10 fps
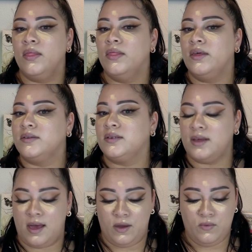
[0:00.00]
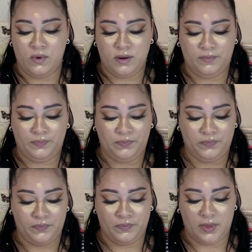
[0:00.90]
the satin one,
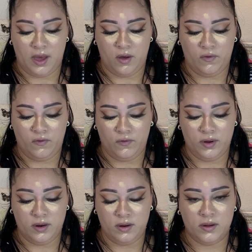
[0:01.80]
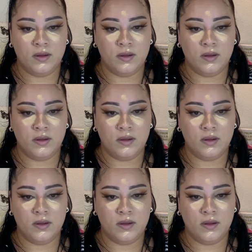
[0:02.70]
the e.l.f. one,